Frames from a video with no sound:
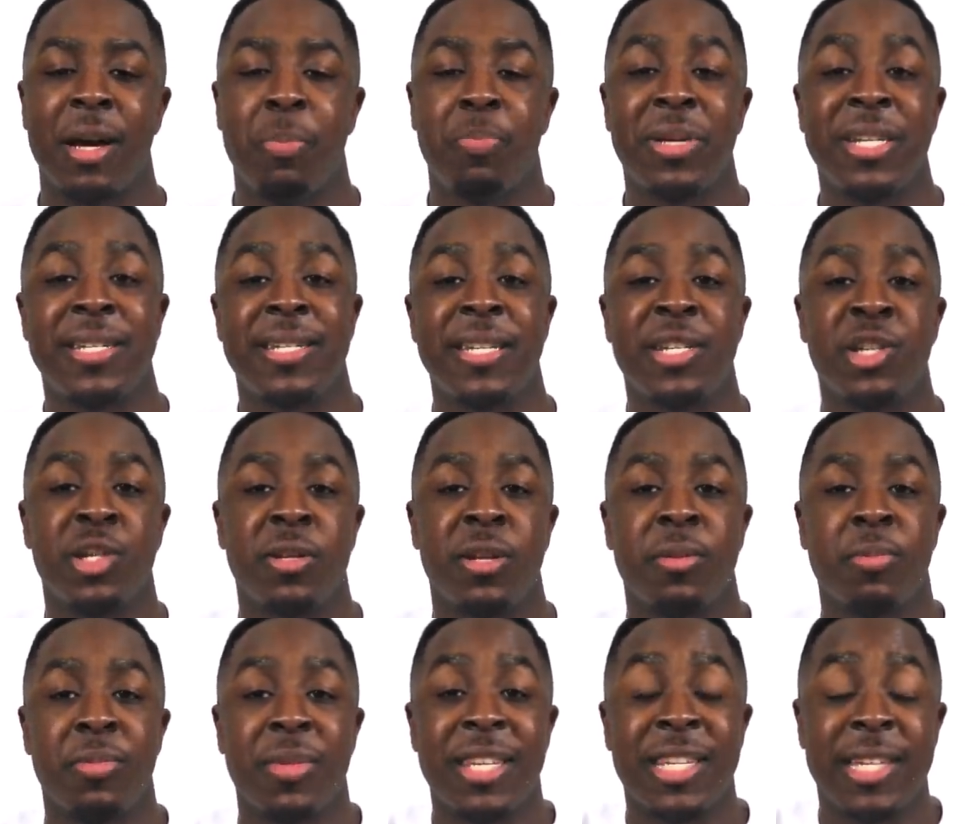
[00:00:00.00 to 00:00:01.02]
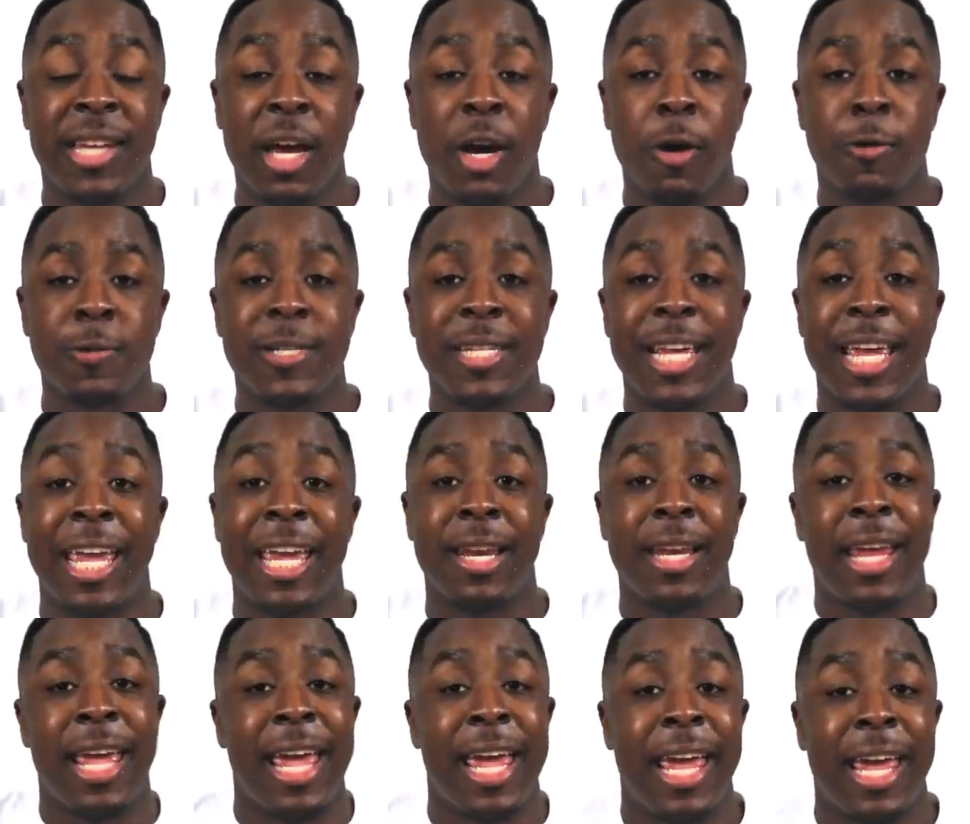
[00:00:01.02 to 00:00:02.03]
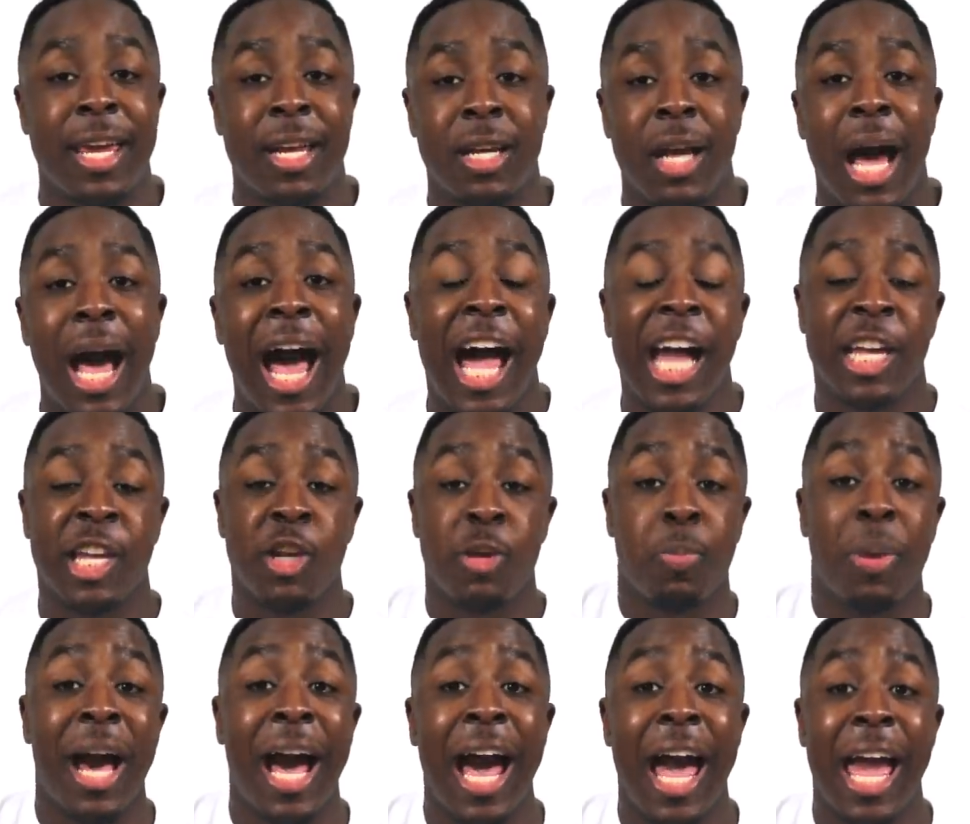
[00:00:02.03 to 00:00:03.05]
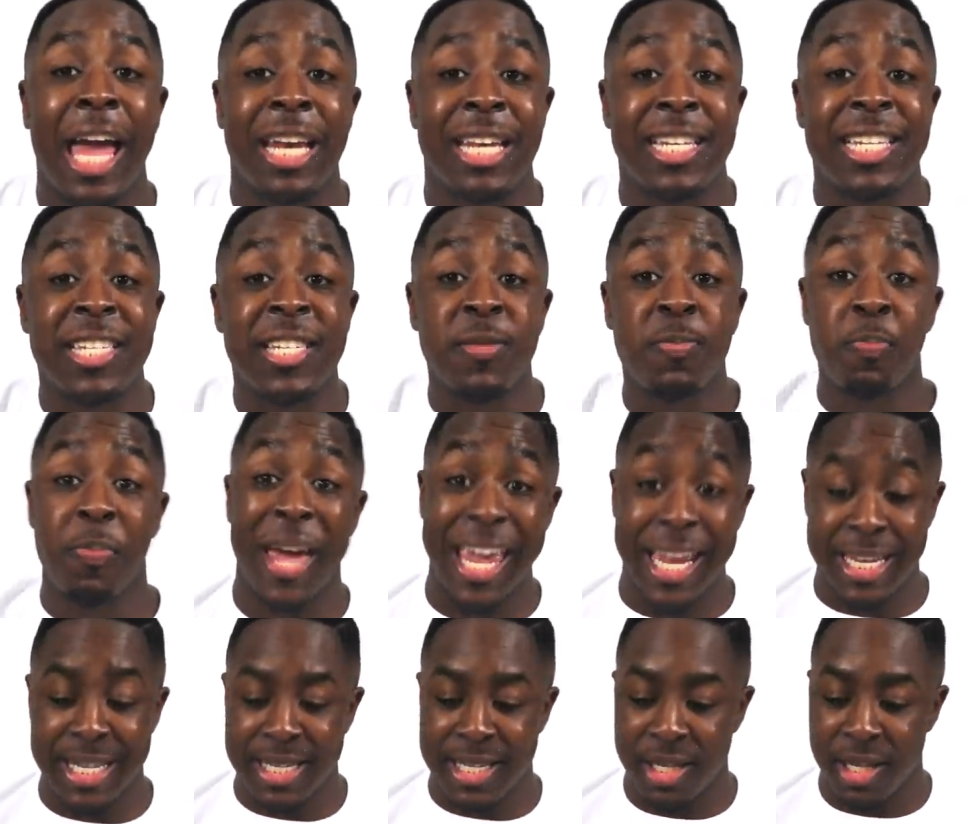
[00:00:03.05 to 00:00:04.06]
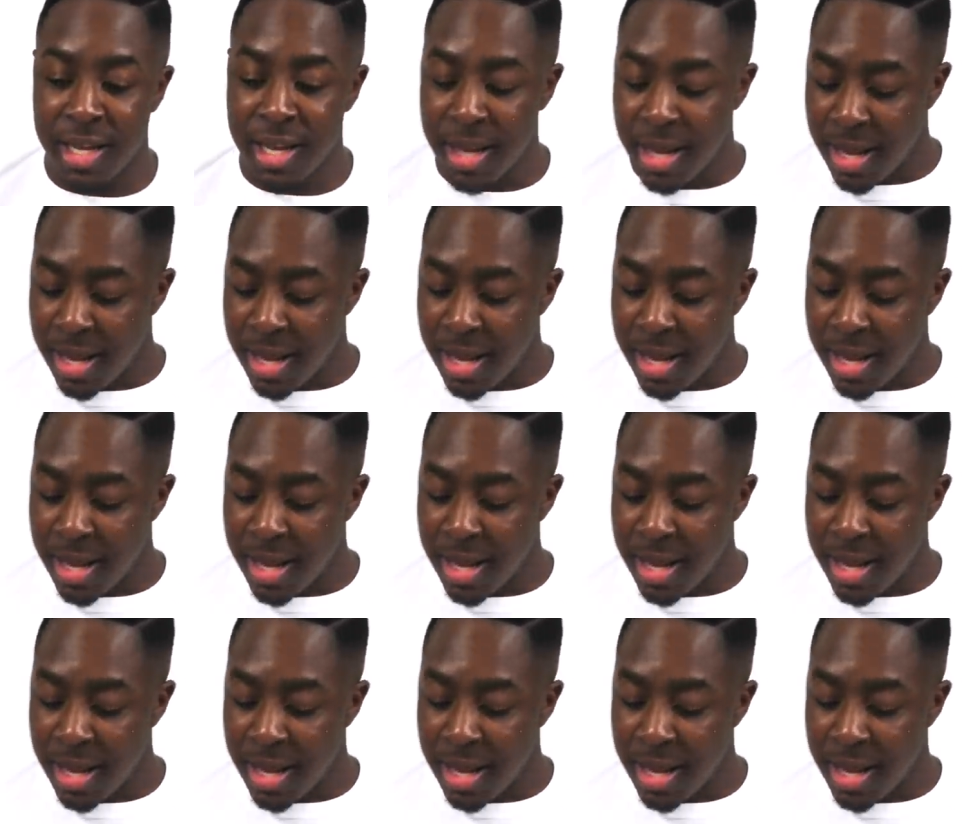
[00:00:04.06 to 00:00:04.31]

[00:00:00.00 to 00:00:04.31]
position themselves in an occupied space.